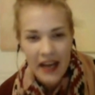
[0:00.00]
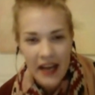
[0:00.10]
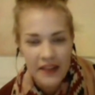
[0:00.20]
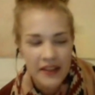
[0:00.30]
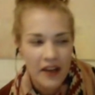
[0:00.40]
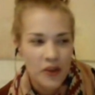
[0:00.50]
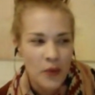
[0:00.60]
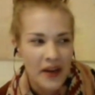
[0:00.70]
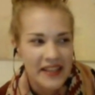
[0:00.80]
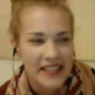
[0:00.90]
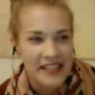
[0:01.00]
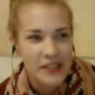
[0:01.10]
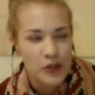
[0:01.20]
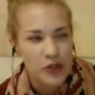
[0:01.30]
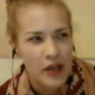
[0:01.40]
And the other one
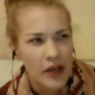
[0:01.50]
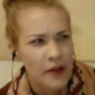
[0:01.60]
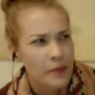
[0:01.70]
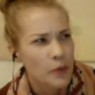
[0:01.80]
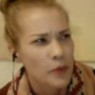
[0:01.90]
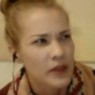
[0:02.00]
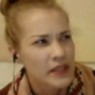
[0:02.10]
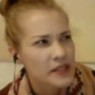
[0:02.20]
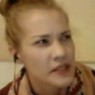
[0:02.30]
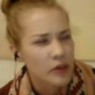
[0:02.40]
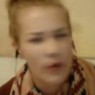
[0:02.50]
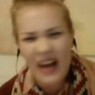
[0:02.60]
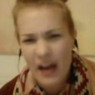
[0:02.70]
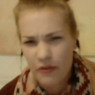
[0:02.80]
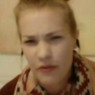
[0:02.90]
is these
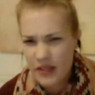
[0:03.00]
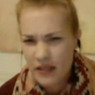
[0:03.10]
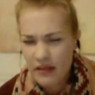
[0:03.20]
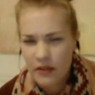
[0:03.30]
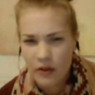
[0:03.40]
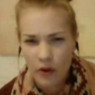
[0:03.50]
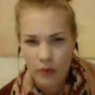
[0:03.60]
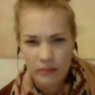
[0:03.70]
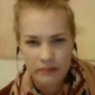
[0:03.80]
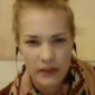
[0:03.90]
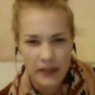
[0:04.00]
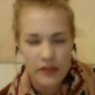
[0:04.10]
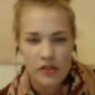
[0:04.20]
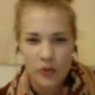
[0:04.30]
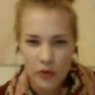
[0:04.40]
crafts, you know, like
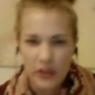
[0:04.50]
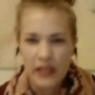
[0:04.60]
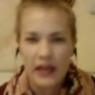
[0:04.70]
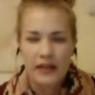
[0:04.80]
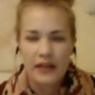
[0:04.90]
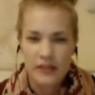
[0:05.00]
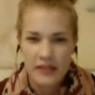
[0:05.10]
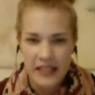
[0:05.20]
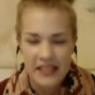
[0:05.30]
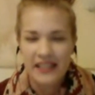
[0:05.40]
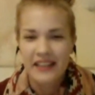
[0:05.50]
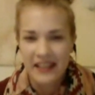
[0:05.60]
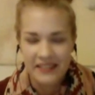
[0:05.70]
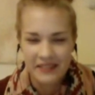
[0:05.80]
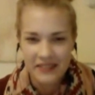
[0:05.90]
sewing and knitting
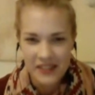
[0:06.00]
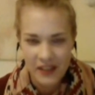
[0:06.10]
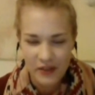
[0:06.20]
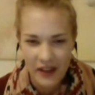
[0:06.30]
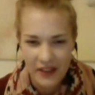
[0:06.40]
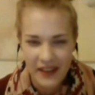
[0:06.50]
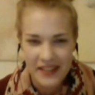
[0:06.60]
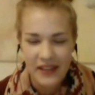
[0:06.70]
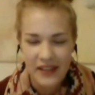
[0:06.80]
and stuff like that.